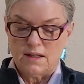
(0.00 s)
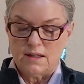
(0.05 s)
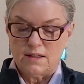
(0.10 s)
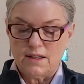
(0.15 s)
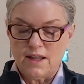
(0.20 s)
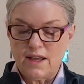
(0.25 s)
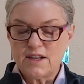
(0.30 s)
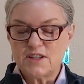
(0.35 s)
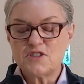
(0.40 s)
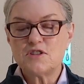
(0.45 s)

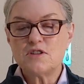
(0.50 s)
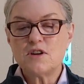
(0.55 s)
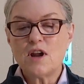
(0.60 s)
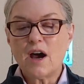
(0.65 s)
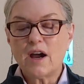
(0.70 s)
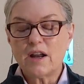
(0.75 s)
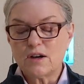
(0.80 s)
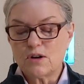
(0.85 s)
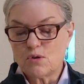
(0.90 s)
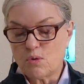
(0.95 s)
Let us
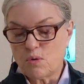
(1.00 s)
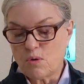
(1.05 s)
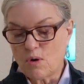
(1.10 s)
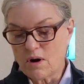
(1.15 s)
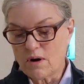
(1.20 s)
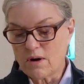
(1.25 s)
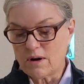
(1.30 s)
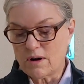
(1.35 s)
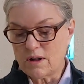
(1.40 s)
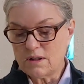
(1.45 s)
not
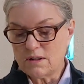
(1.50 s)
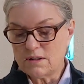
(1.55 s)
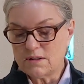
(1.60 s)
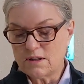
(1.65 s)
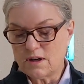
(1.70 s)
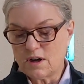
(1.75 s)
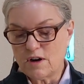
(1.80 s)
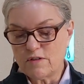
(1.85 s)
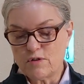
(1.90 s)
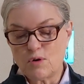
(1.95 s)
quarrel
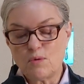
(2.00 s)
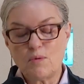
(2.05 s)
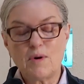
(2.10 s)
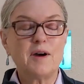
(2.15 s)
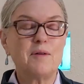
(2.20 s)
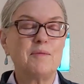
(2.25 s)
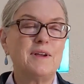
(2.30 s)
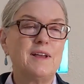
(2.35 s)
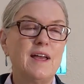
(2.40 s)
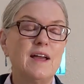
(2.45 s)
over
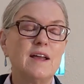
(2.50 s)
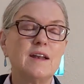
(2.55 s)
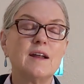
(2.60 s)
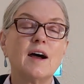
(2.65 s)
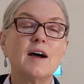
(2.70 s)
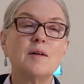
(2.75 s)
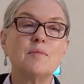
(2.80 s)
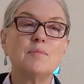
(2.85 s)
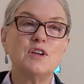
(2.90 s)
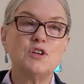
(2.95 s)
what we
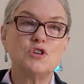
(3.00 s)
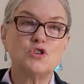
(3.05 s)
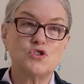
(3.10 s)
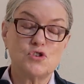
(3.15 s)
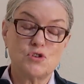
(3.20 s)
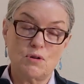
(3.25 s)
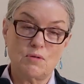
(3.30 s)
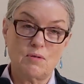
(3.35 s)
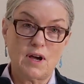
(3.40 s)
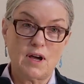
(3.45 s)
cannot be
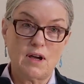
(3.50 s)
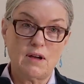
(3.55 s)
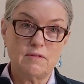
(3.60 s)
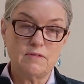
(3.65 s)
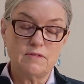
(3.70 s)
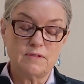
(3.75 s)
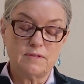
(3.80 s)
sure of."